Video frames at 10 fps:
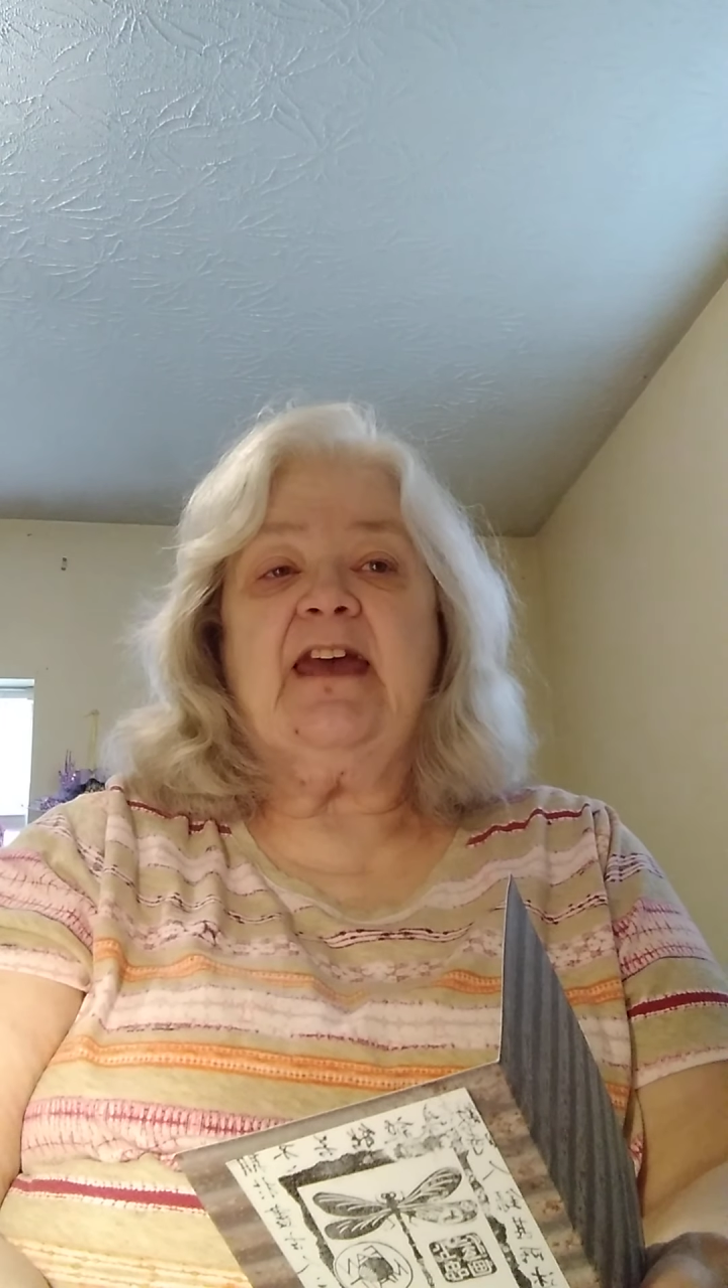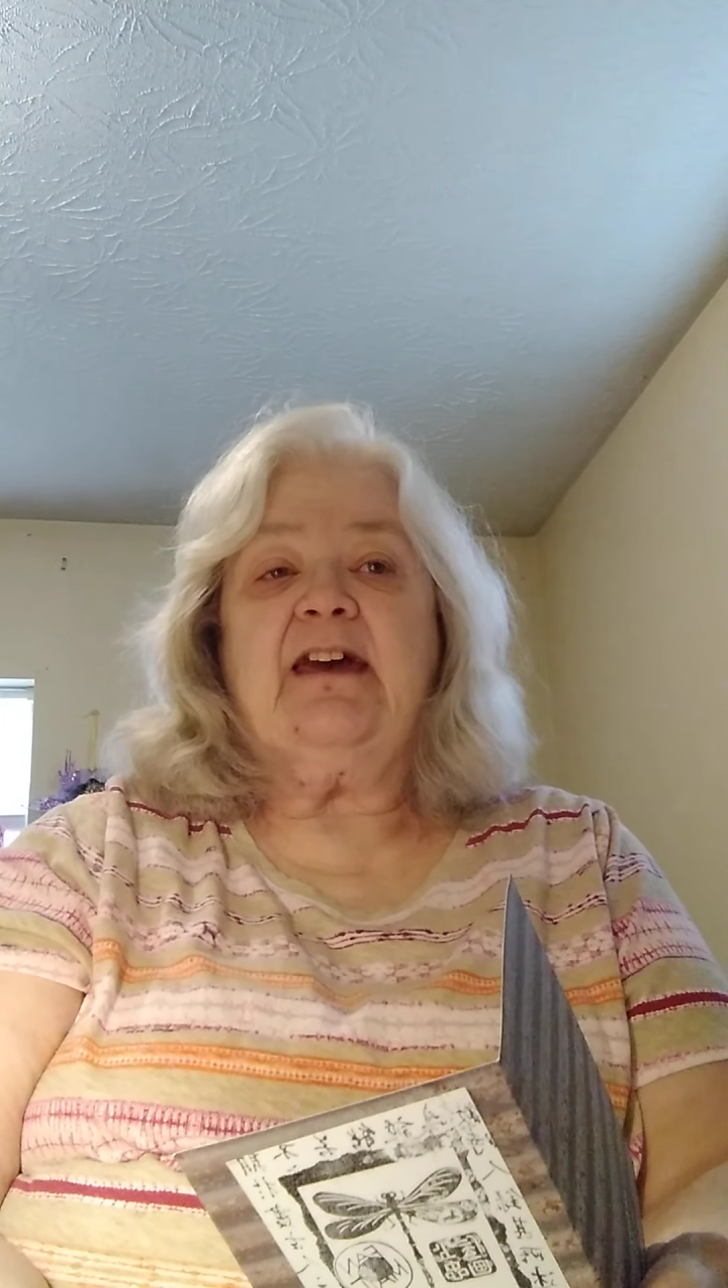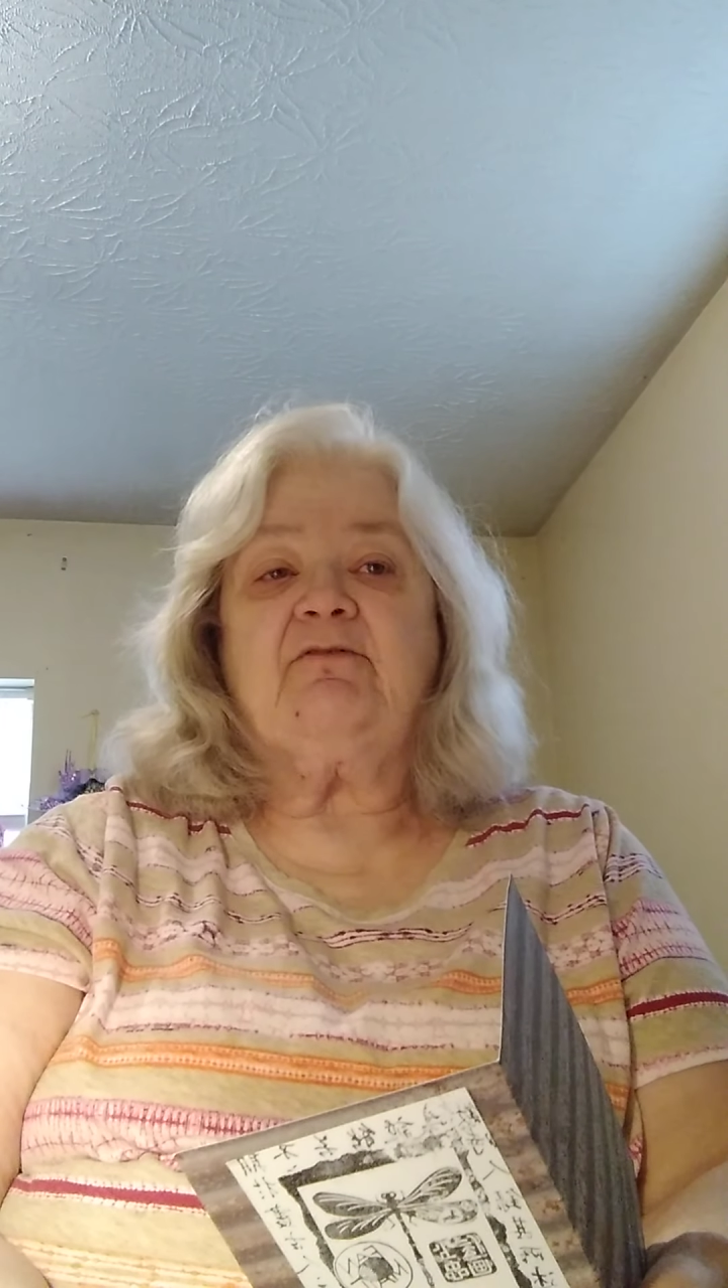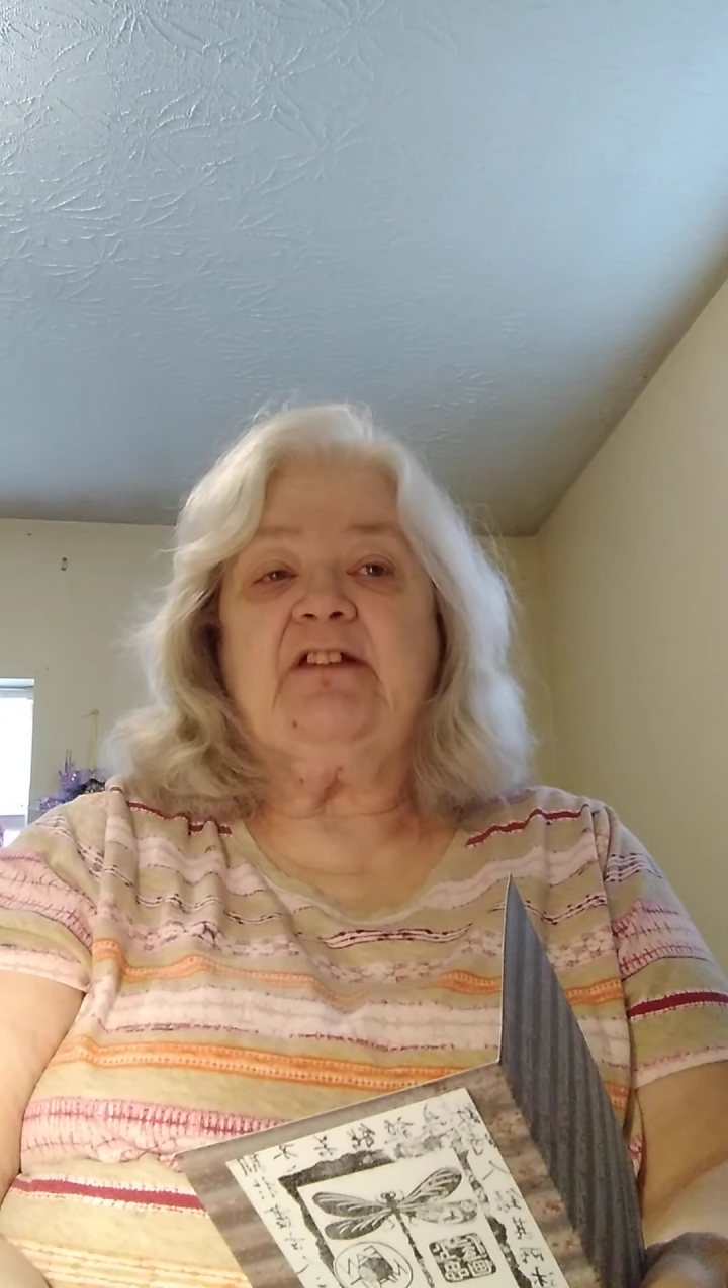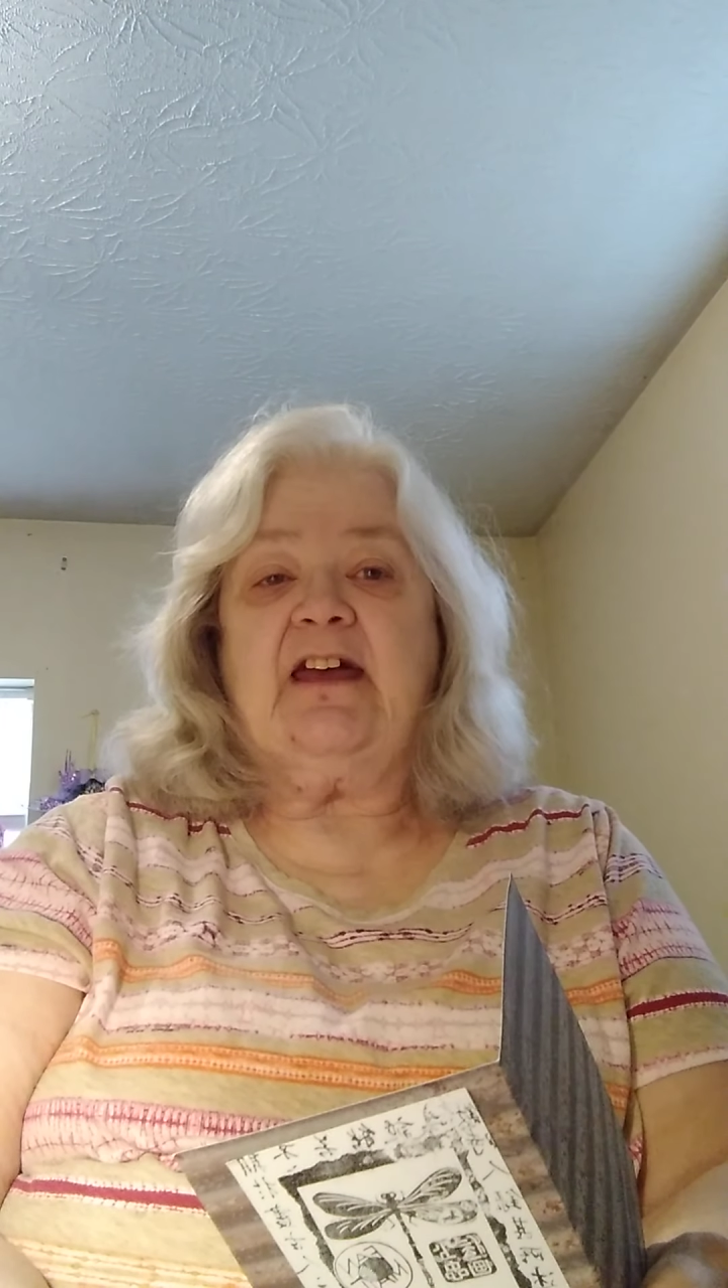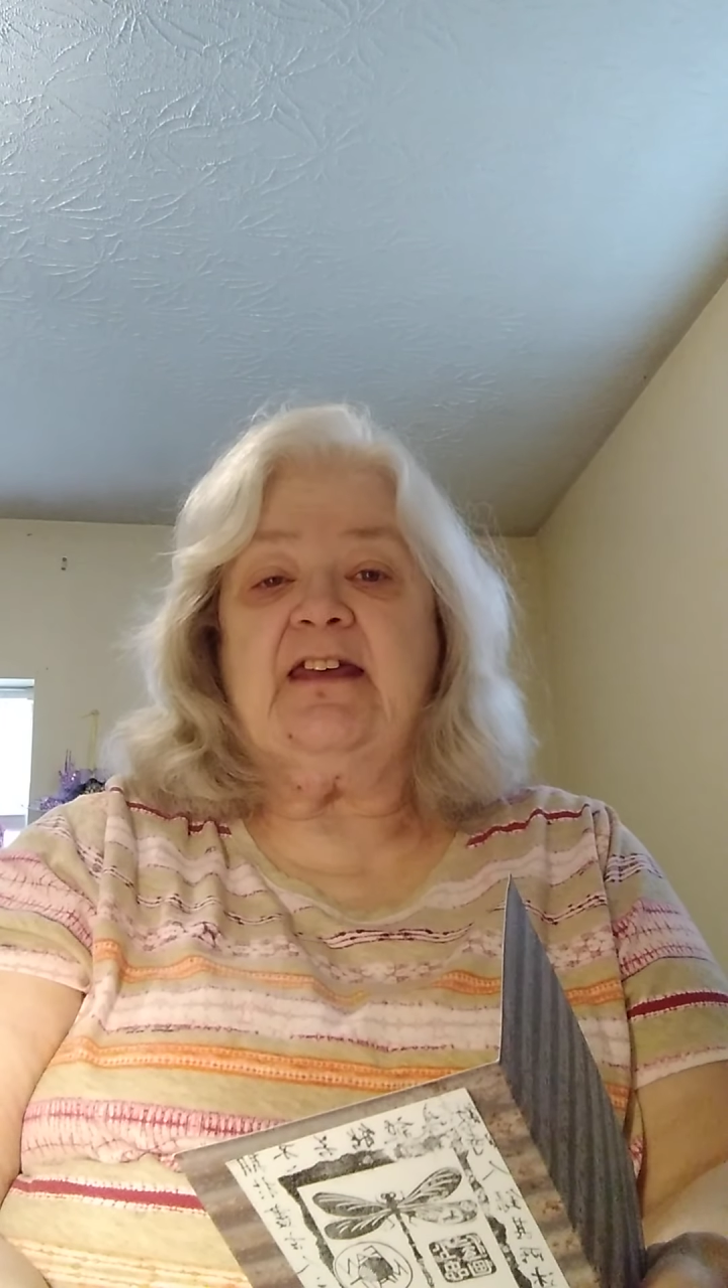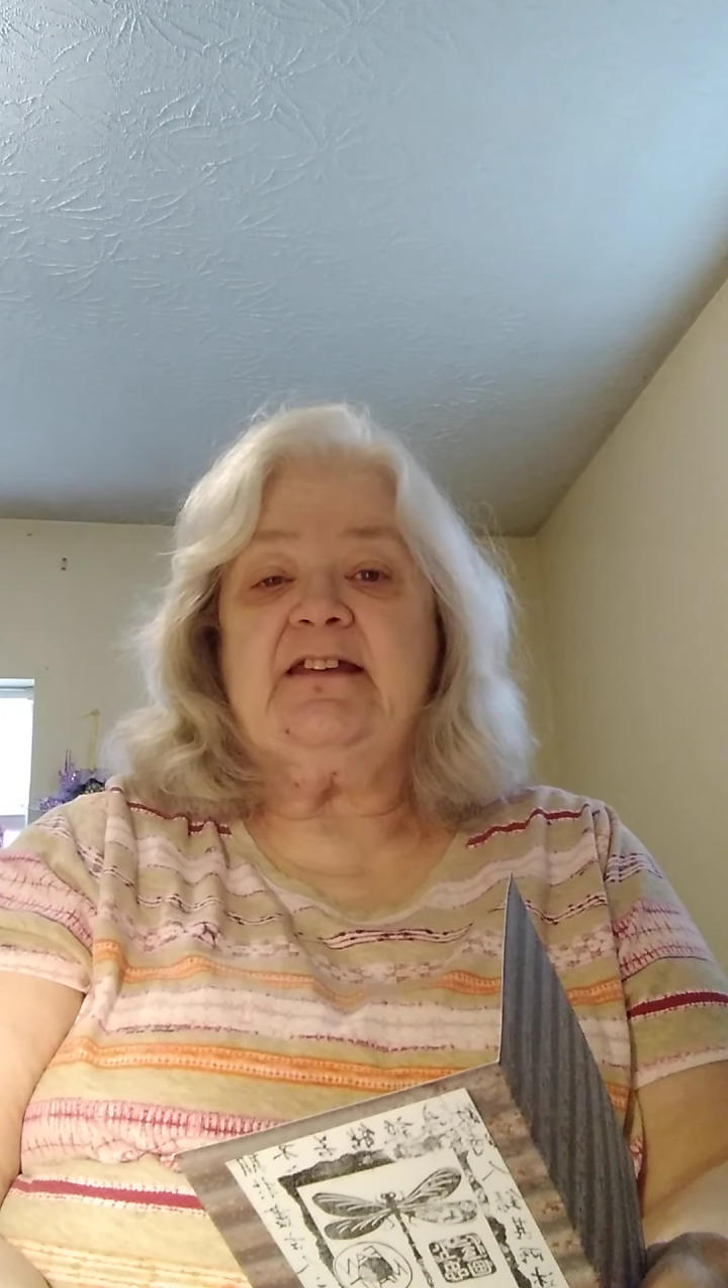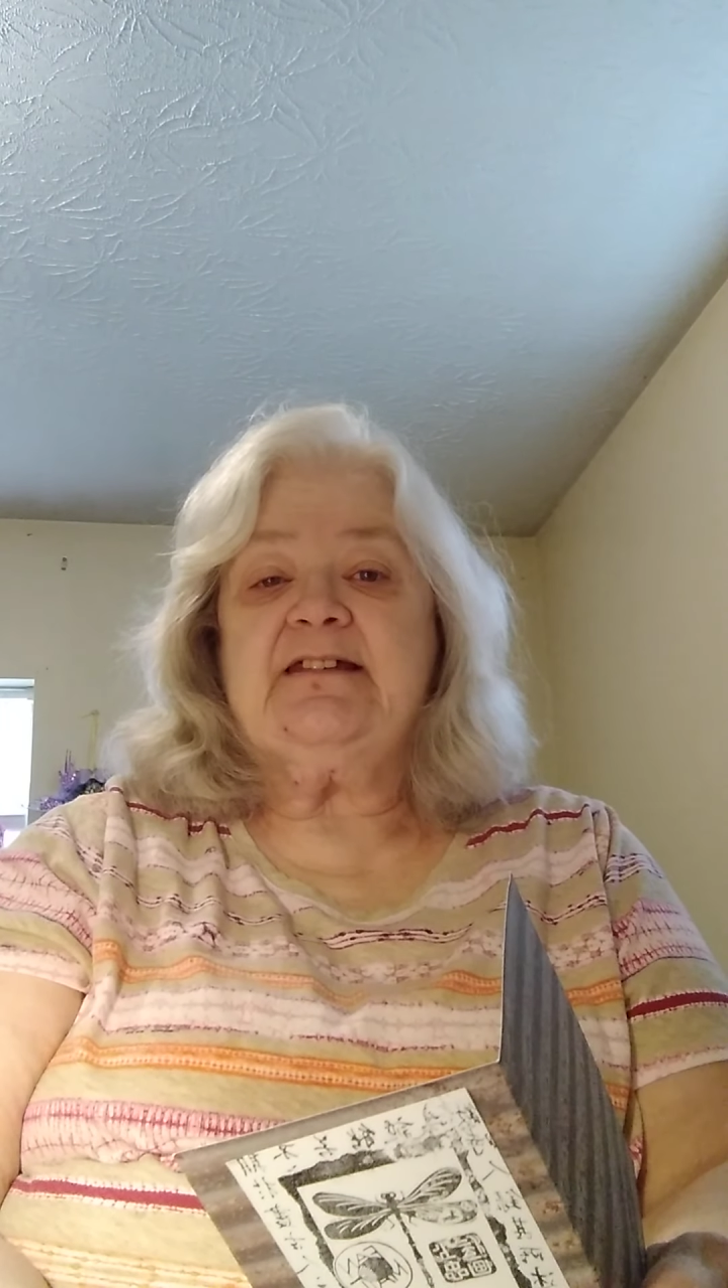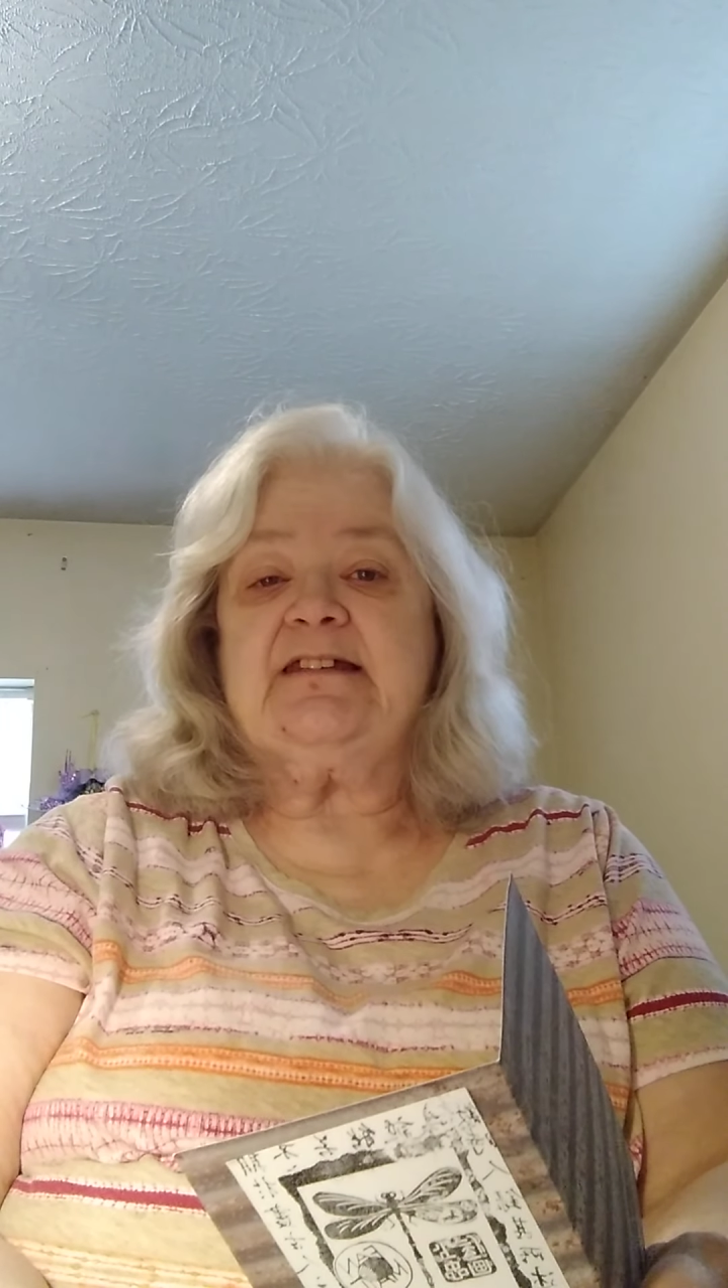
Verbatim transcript: have days